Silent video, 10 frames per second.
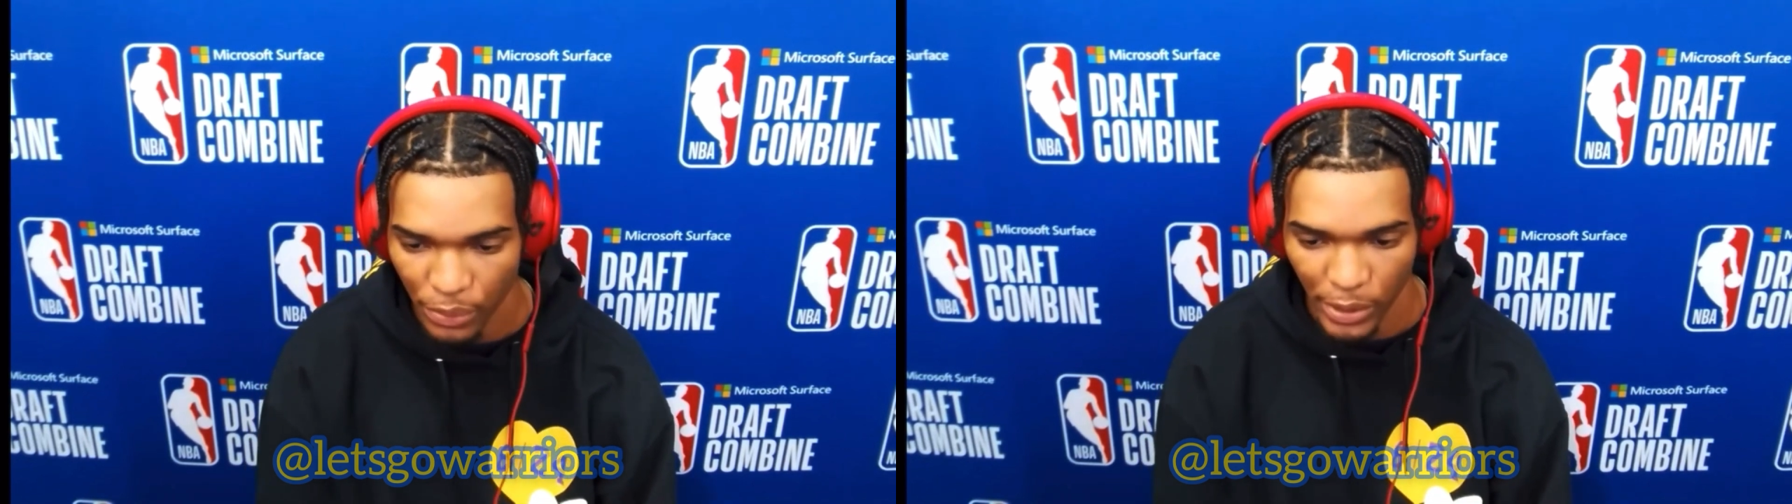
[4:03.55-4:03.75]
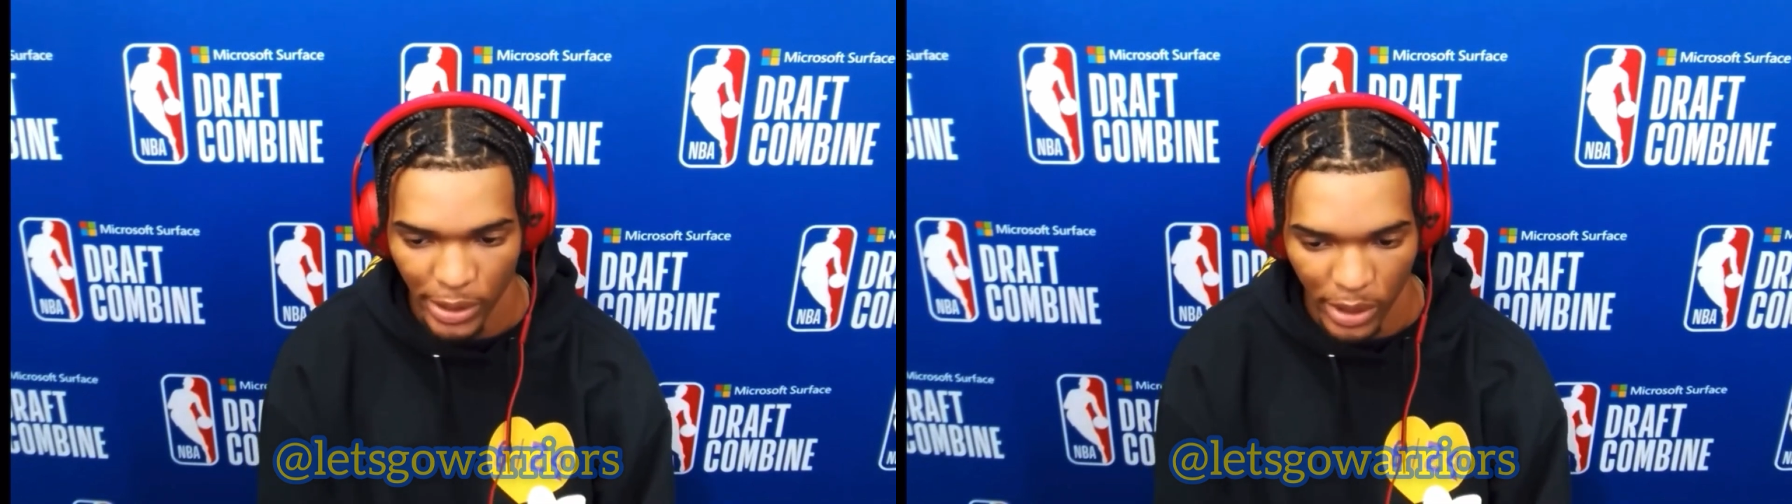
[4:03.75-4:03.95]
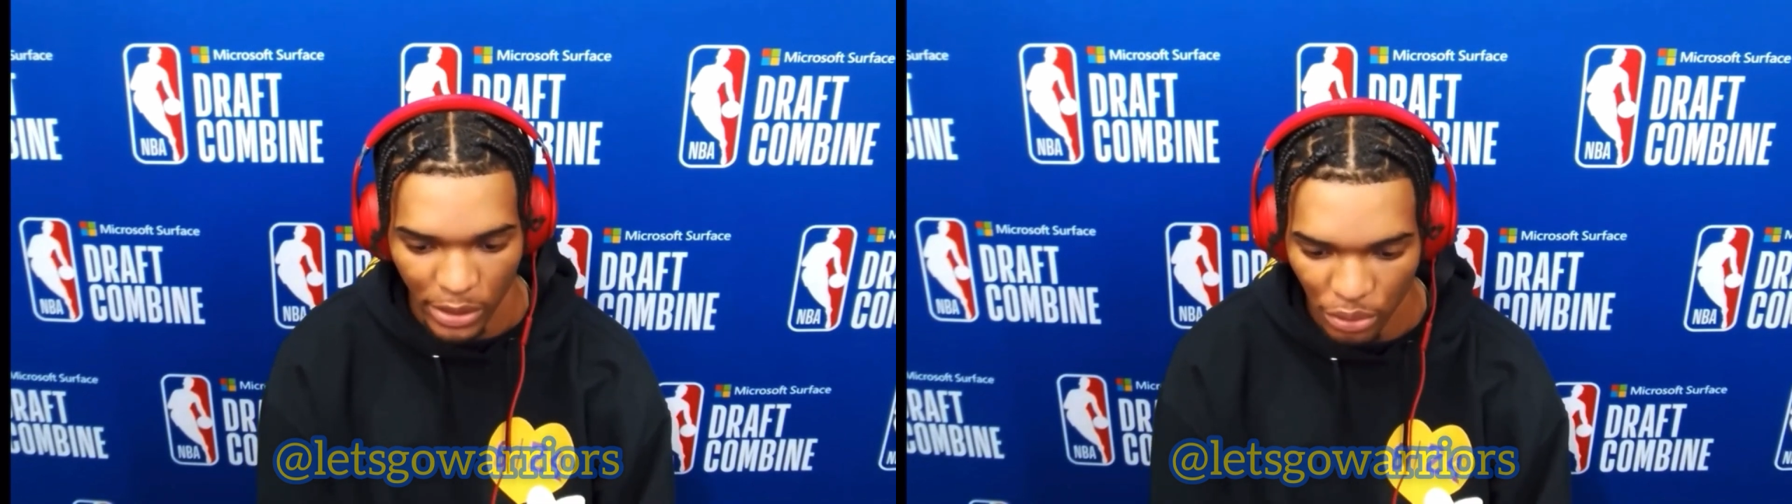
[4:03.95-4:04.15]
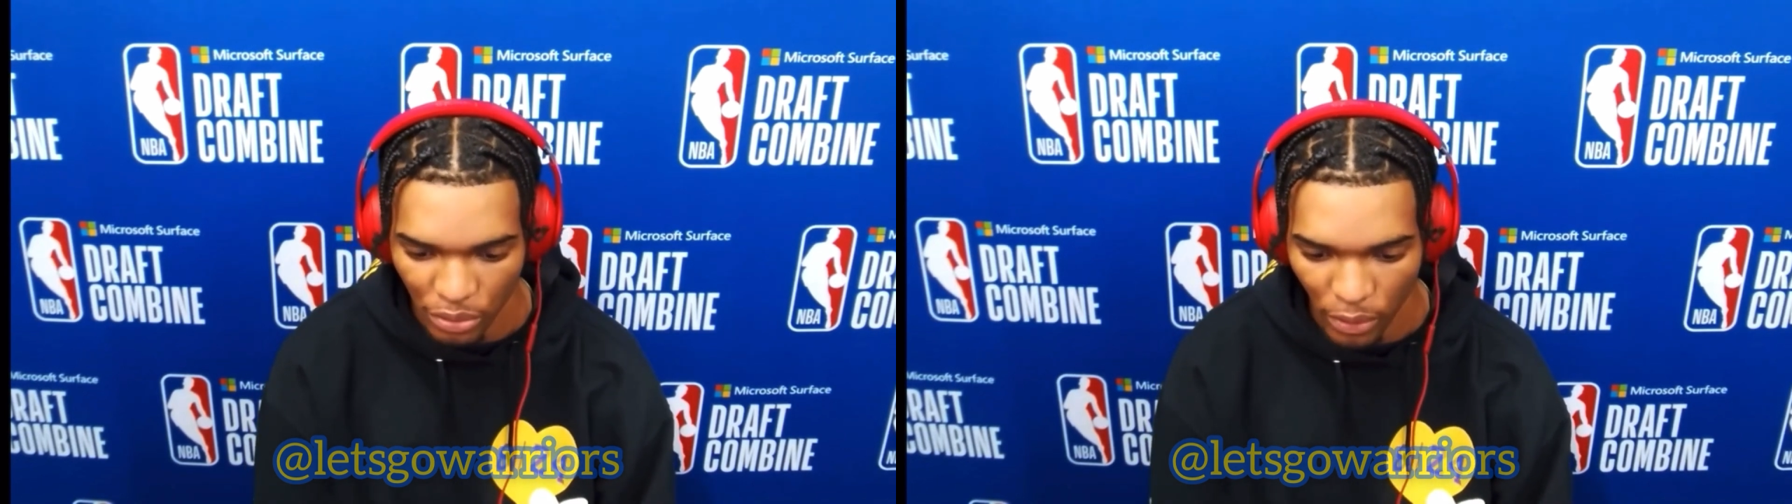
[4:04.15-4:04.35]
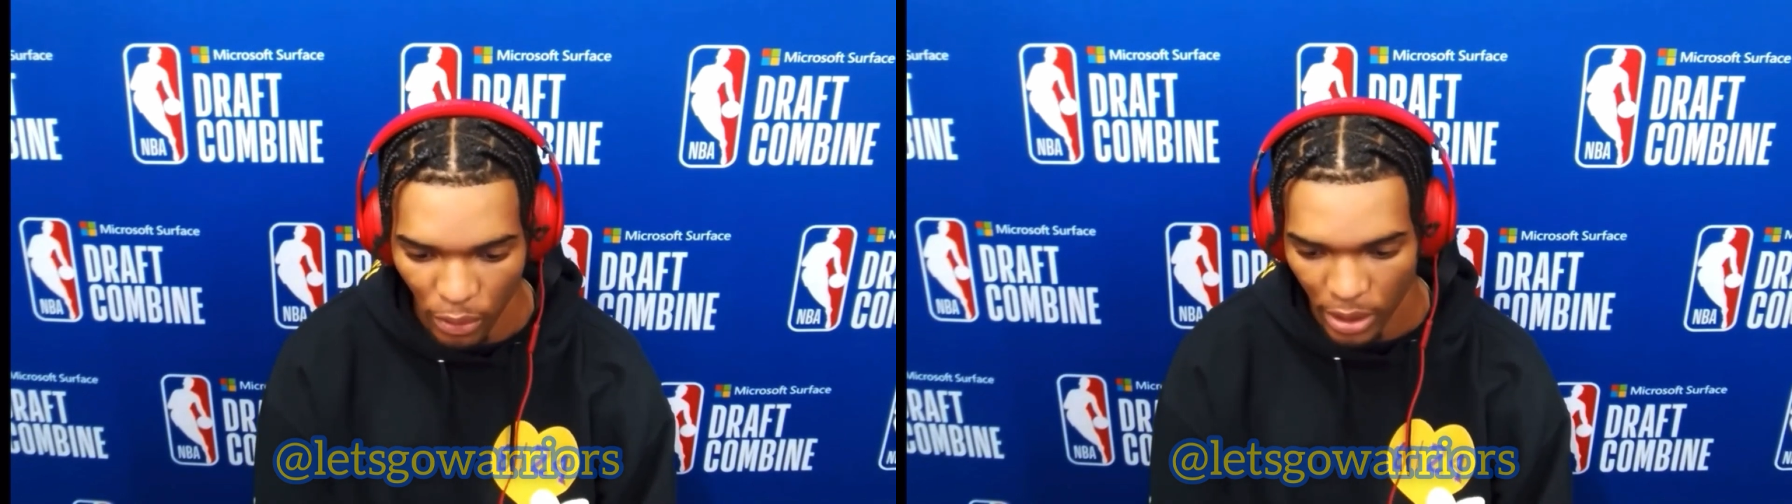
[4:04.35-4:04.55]
3, 1 through
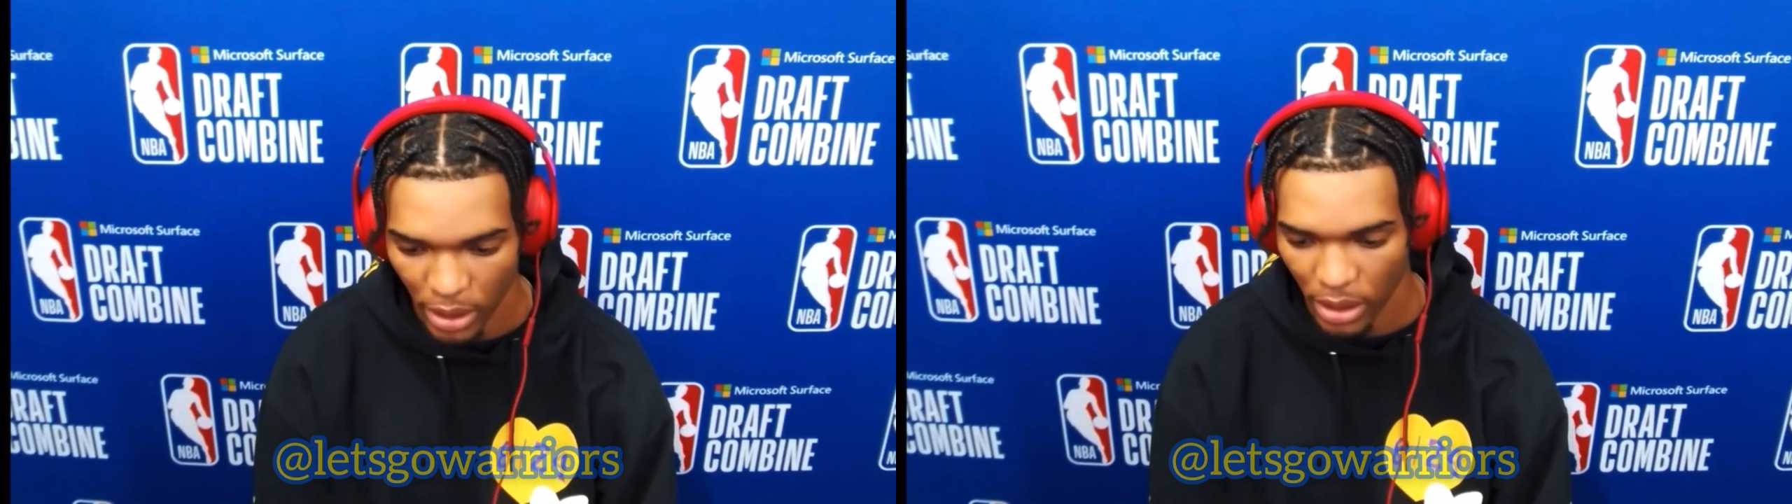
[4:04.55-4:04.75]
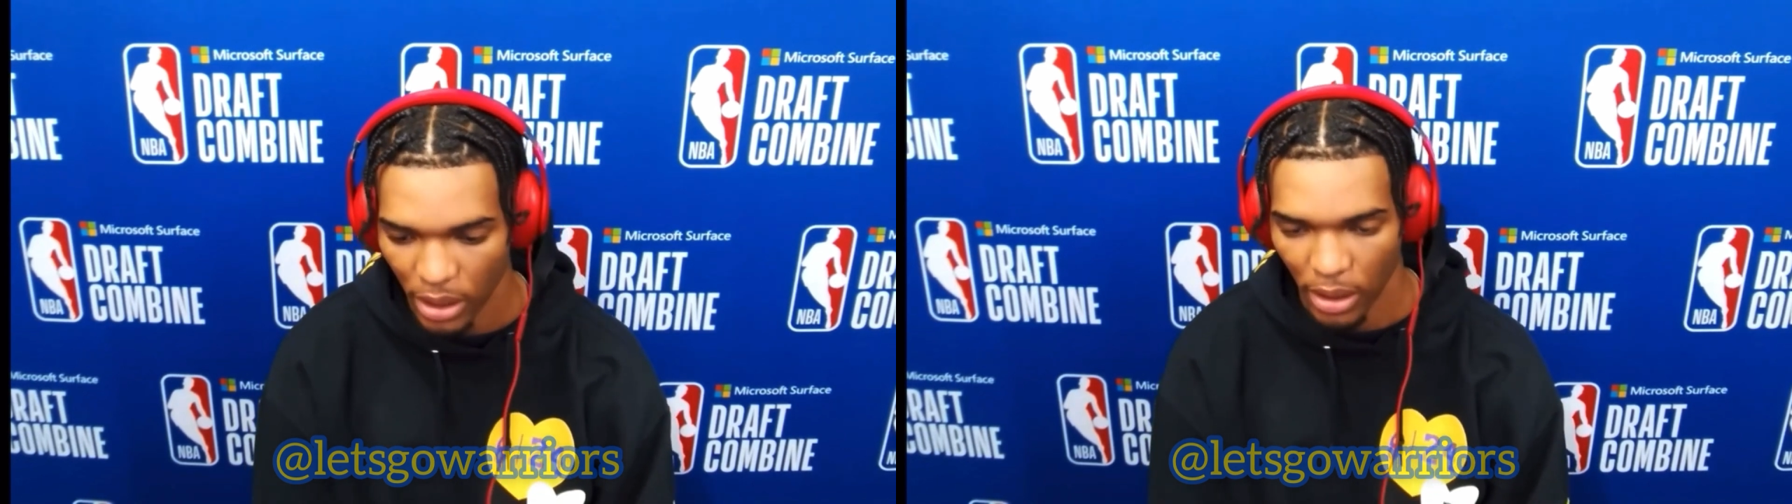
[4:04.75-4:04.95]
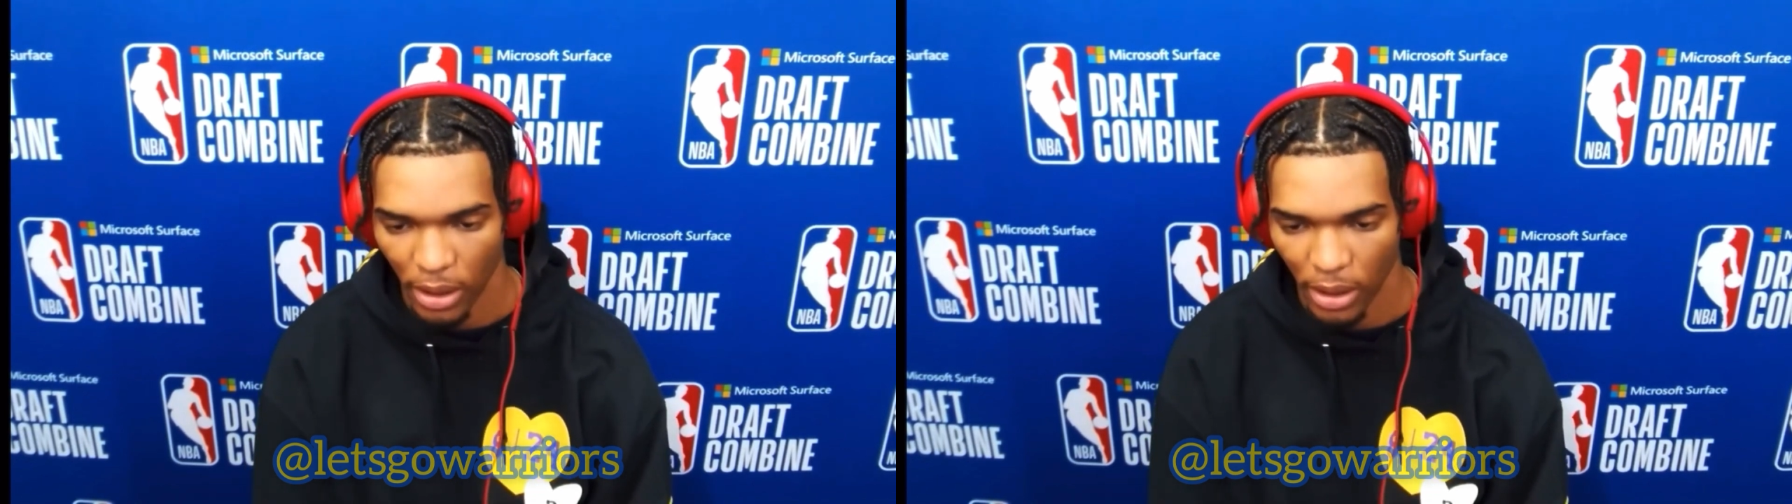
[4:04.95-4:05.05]
4.